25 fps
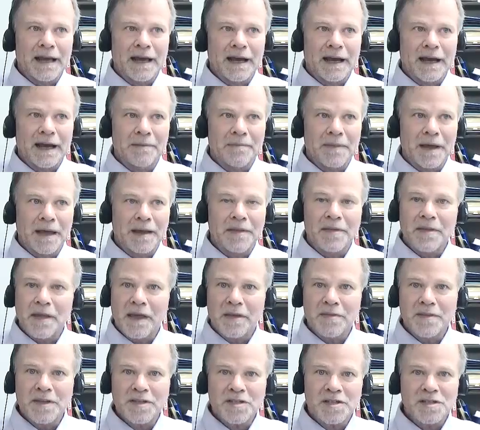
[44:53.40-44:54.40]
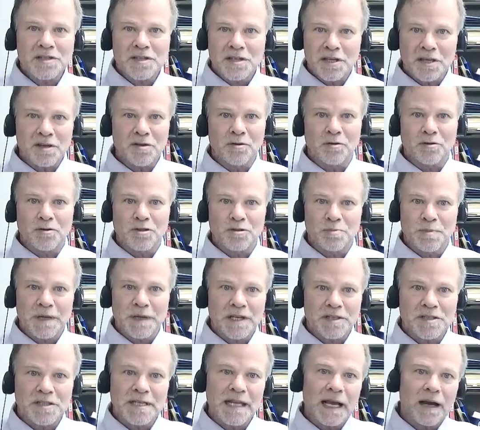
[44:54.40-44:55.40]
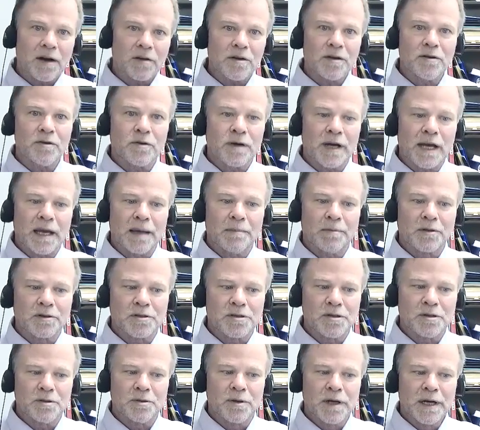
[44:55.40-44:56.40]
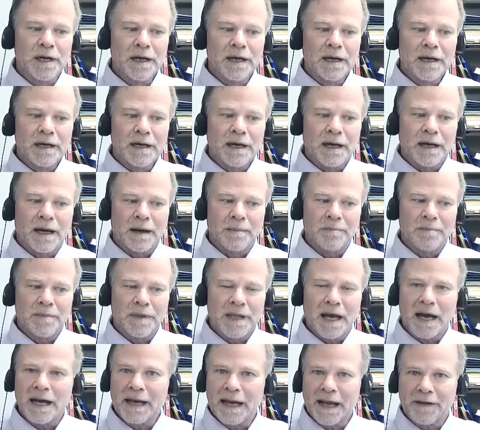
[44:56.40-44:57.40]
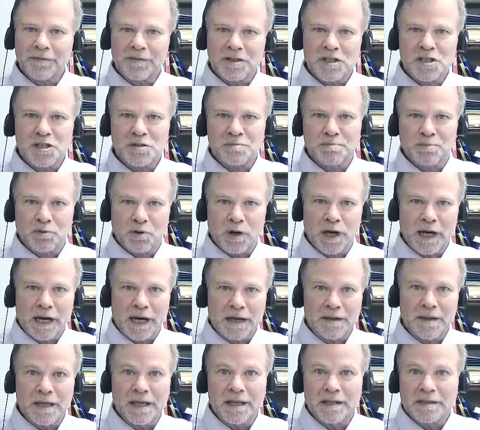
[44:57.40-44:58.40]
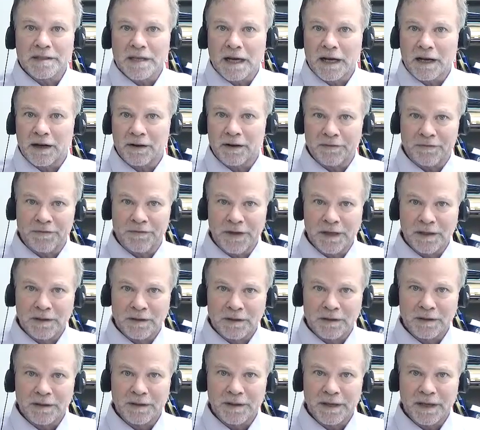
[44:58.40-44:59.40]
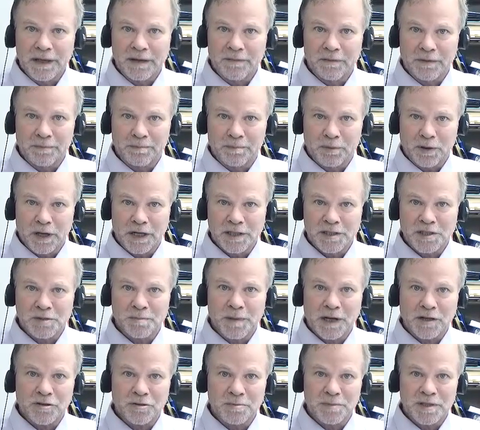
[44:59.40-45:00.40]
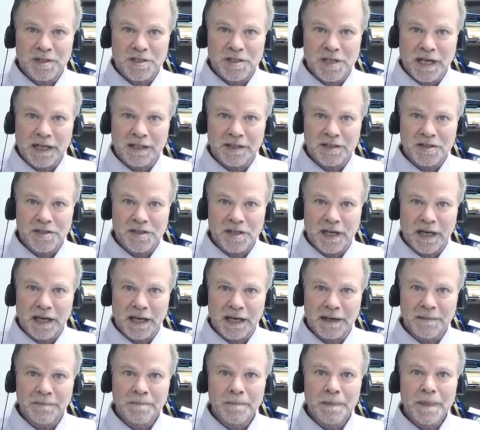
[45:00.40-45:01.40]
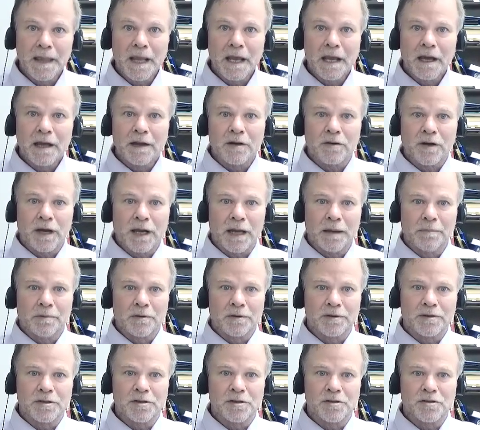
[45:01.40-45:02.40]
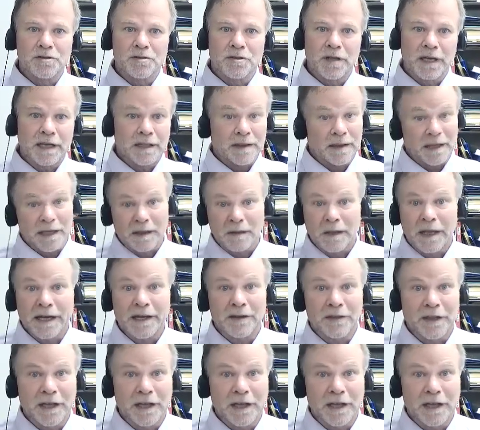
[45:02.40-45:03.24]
this is huge because now you're able to not have to spray the entire field with broad spectrum insecticide. You're able to, like